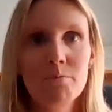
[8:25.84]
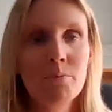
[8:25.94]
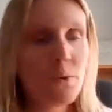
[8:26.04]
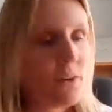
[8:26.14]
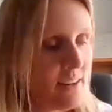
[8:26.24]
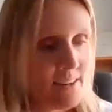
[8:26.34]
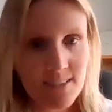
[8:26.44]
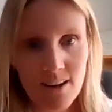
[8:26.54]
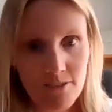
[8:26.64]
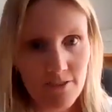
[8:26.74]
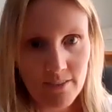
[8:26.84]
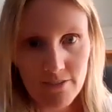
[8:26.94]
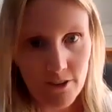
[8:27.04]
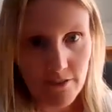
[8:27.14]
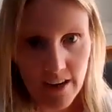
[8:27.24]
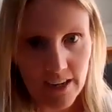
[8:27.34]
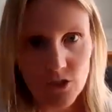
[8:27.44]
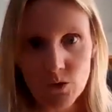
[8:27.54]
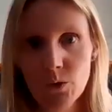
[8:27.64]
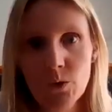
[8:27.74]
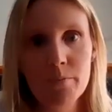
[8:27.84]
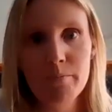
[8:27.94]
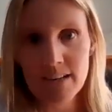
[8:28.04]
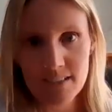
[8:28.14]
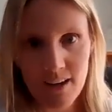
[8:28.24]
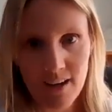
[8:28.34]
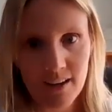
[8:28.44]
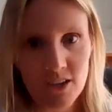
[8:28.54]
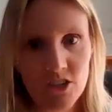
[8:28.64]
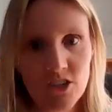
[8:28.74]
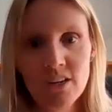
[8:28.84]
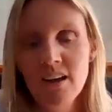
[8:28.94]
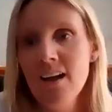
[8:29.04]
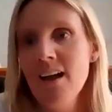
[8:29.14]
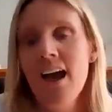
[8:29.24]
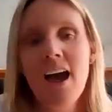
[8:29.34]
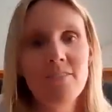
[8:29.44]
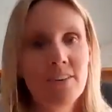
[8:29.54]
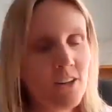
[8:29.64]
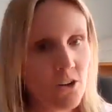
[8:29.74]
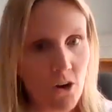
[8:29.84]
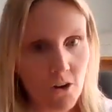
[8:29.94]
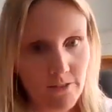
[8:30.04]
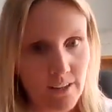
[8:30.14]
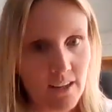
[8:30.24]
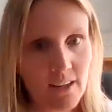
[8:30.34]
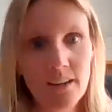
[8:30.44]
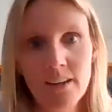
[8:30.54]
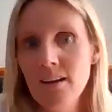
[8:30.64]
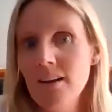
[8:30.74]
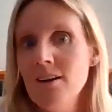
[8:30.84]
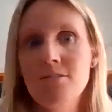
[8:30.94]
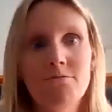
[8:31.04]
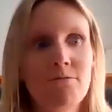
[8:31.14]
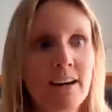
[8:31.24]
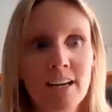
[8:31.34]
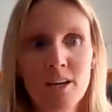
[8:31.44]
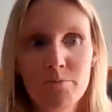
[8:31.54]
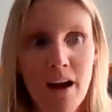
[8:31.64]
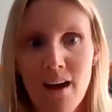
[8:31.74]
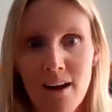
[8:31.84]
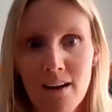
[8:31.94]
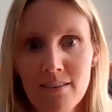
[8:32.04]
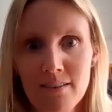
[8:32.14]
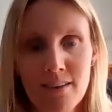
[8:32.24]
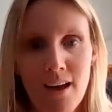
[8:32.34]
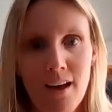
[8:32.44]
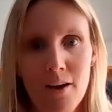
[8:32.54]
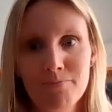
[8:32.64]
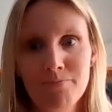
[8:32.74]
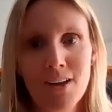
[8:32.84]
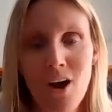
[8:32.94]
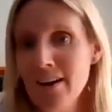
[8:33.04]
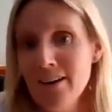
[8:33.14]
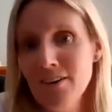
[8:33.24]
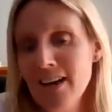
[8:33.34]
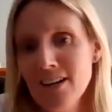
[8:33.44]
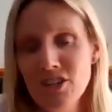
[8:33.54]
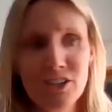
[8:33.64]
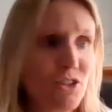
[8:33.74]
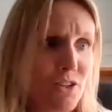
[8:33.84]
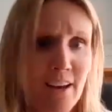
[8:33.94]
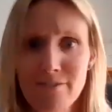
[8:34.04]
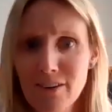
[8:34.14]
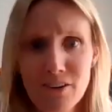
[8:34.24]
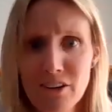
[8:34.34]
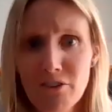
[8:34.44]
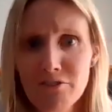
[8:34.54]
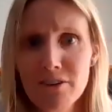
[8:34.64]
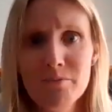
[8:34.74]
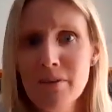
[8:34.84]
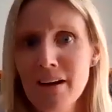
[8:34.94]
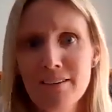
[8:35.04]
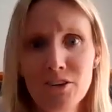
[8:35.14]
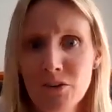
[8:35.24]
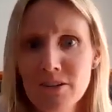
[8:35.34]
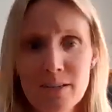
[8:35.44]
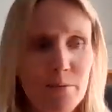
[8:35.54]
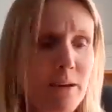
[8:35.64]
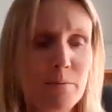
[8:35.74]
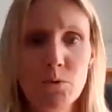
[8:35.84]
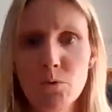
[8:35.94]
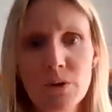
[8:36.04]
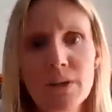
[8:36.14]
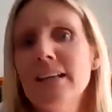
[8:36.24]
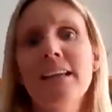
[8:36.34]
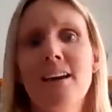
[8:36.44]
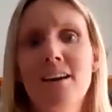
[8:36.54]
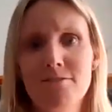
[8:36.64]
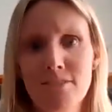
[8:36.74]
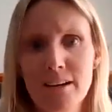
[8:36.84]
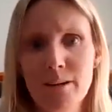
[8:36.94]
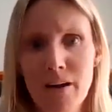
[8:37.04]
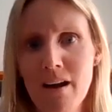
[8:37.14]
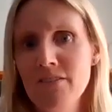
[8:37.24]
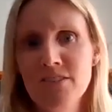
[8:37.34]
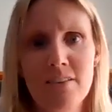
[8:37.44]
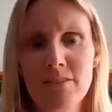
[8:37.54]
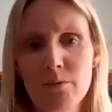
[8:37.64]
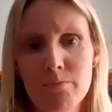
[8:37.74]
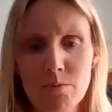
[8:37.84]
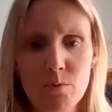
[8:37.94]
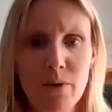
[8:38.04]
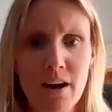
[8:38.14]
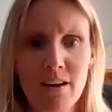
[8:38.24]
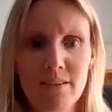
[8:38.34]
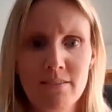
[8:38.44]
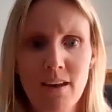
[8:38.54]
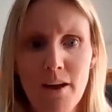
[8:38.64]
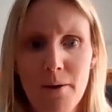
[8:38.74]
booking yourself in for a facial or a massage, having a coffee, running a bath. I don't actually do that very often, but some people really love running baths, having a bubble bath.